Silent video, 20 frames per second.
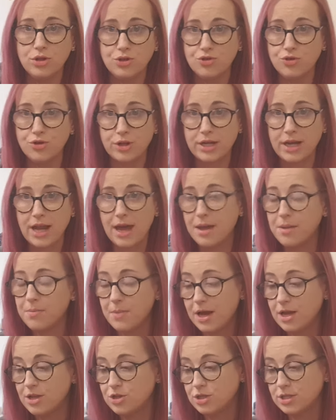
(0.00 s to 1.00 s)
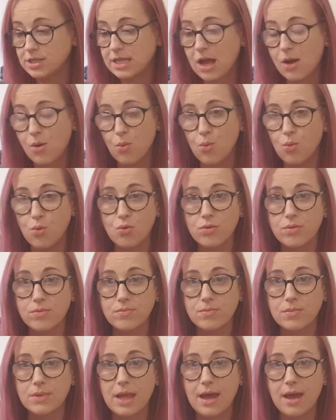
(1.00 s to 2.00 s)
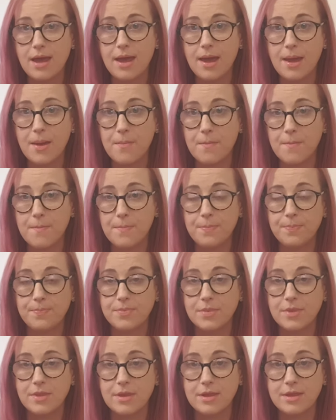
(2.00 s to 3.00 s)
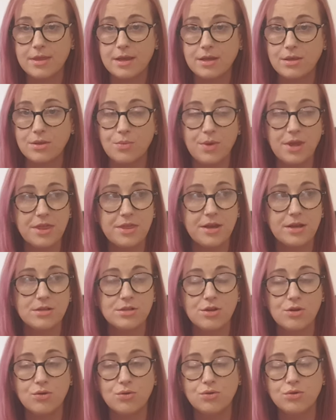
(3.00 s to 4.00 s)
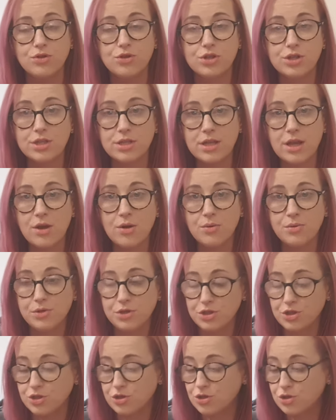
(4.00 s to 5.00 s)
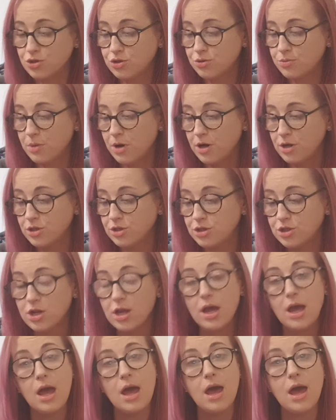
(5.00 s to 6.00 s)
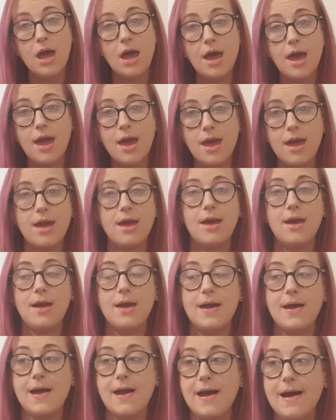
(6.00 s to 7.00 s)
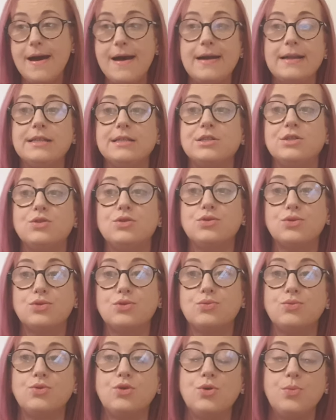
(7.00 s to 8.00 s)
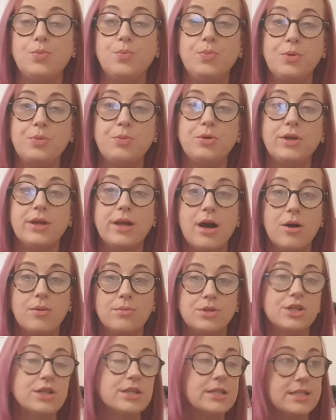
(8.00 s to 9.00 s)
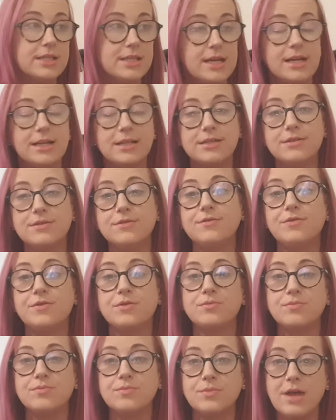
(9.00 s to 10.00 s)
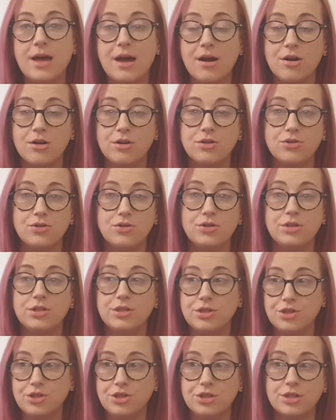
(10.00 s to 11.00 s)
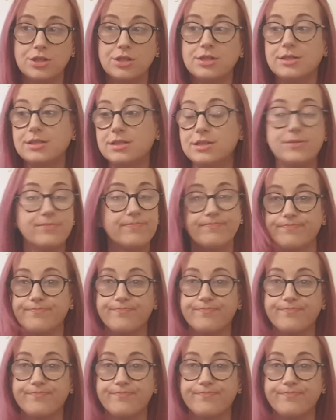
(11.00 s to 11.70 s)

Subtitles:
the true crime. I won't. I think the way things are going just now, it's just too much. And what people like Armchair Detective and that are doing is just,